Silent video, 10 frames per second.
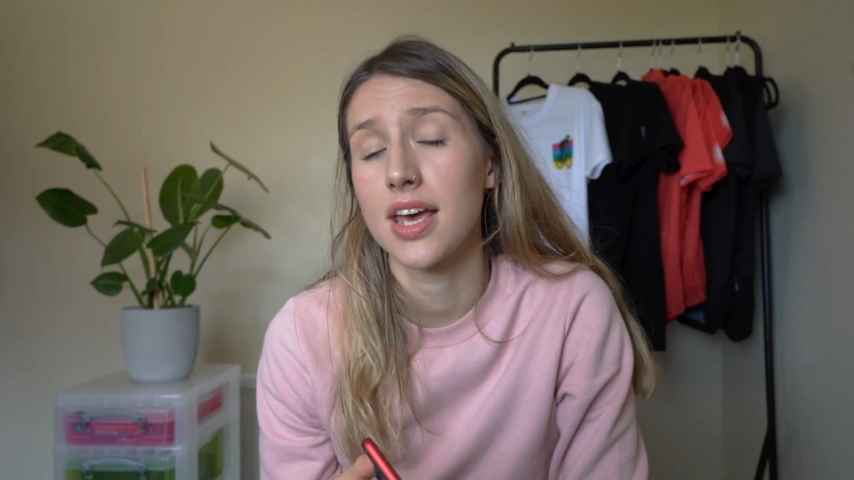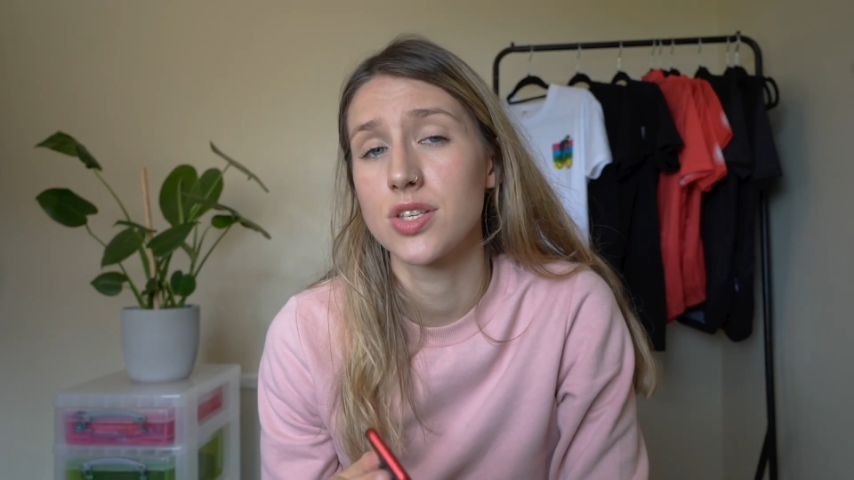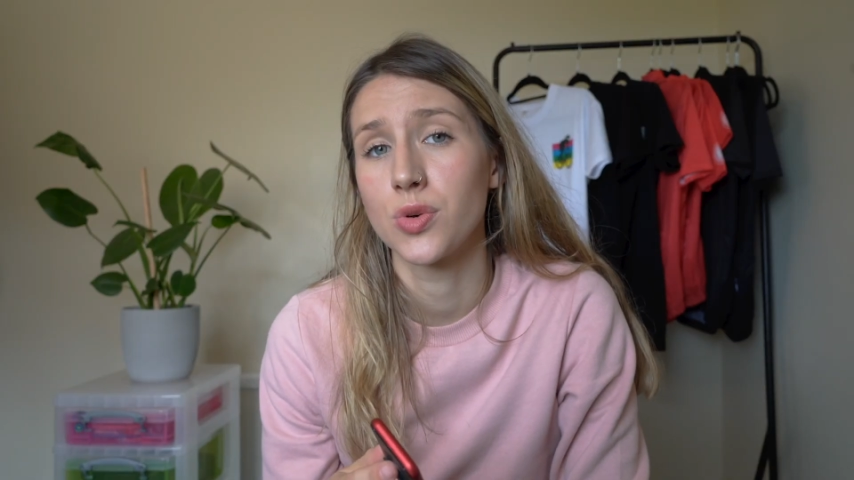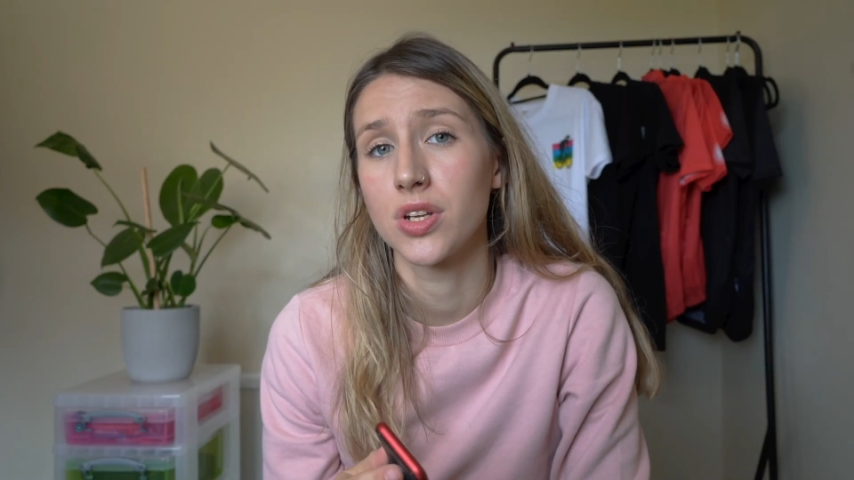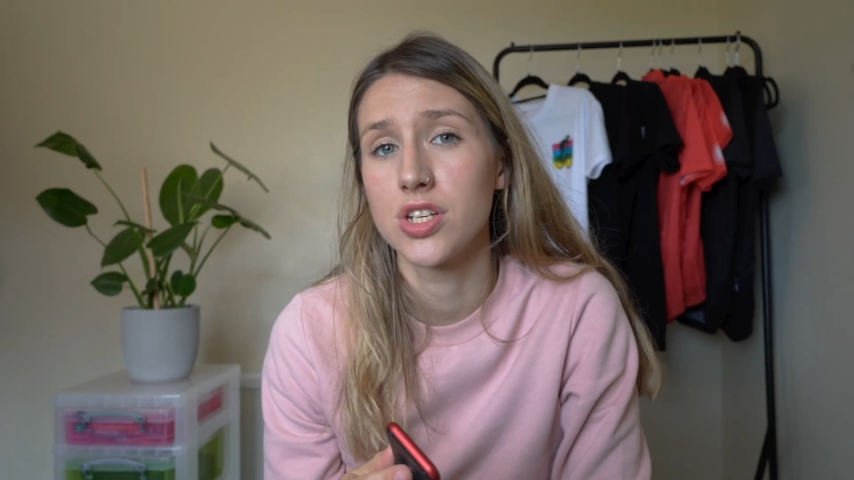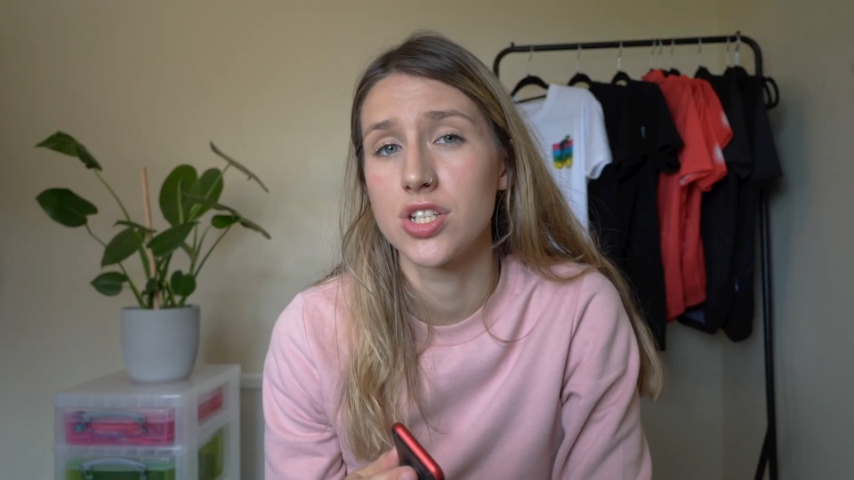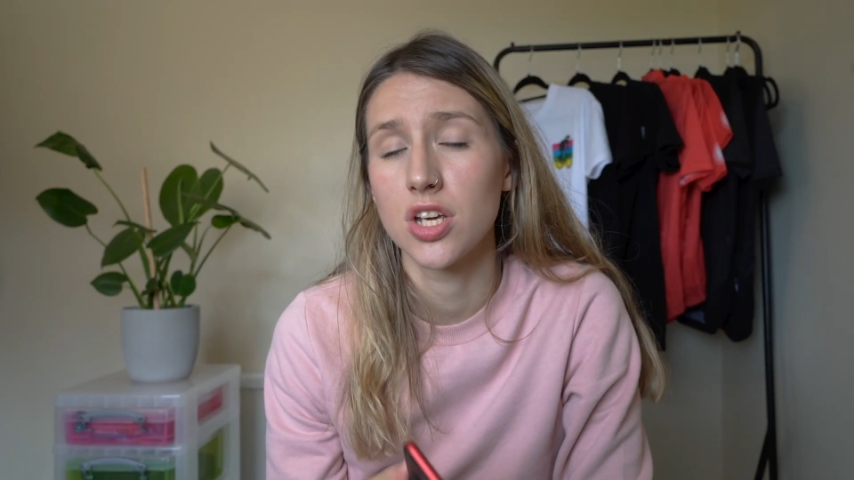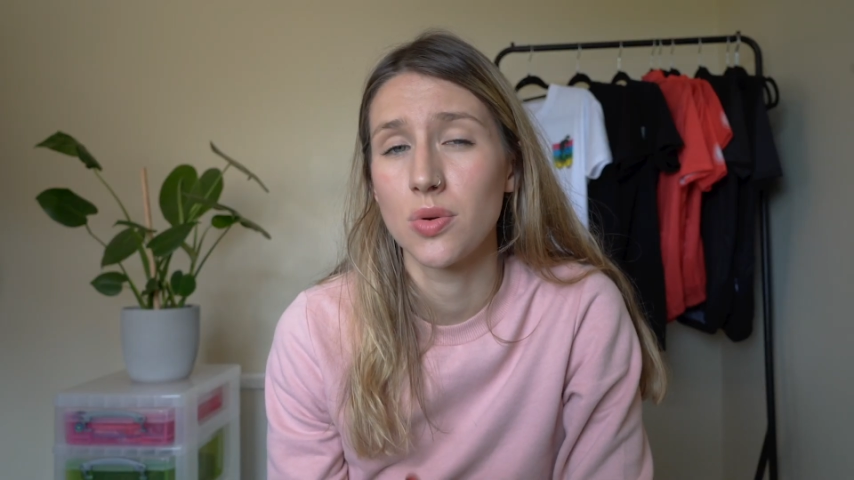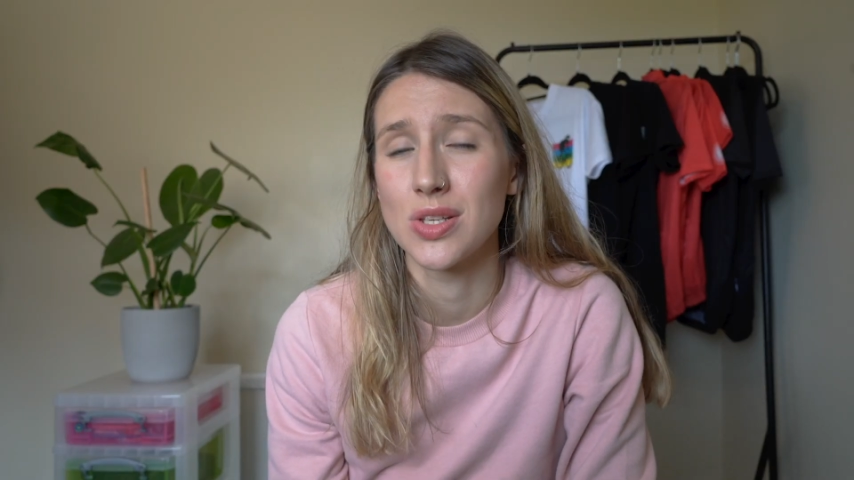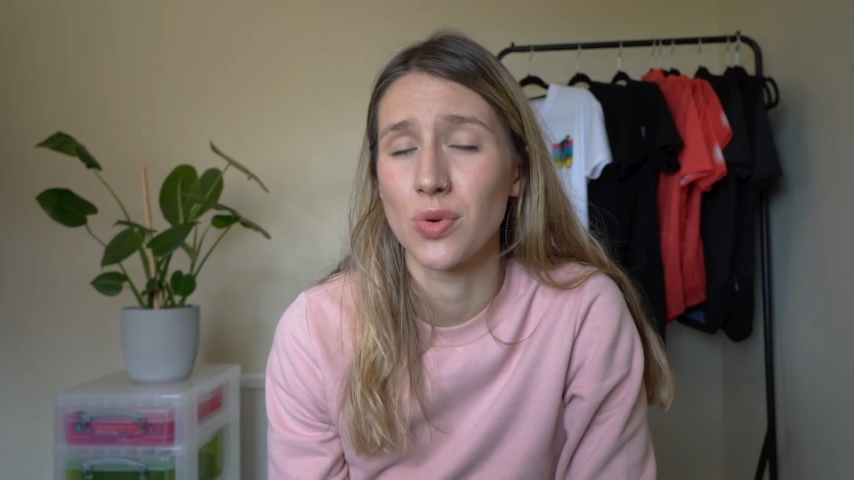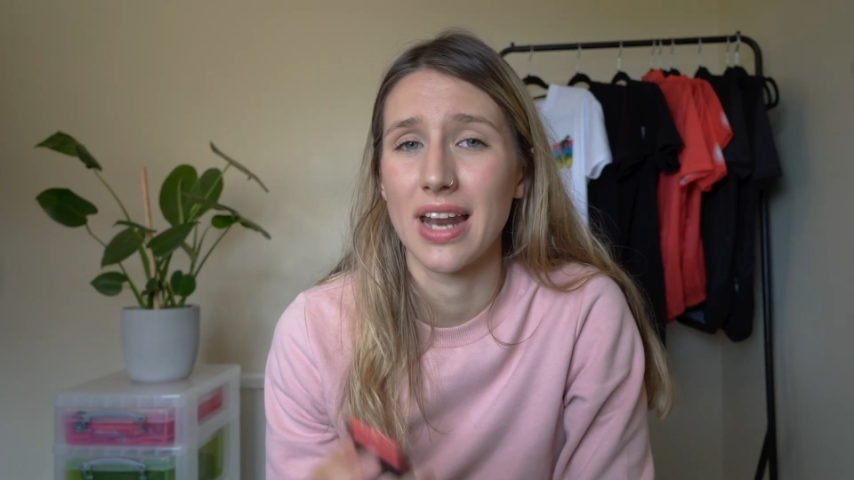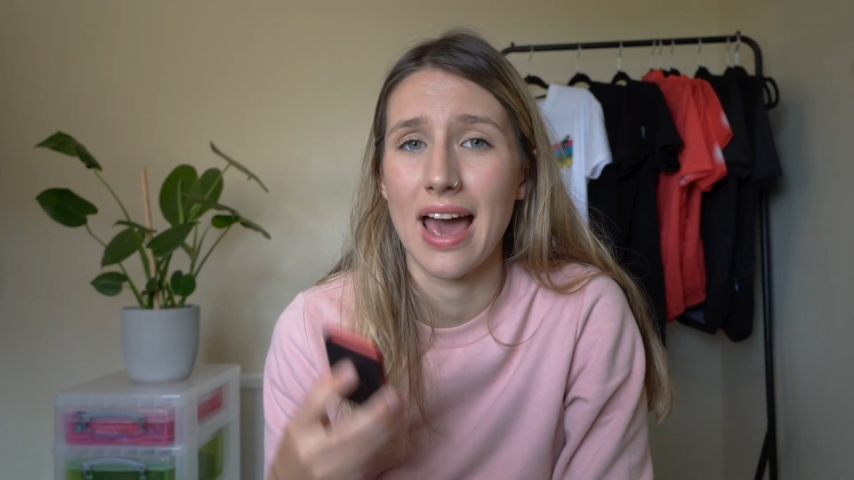test we're gonna do is we're gonna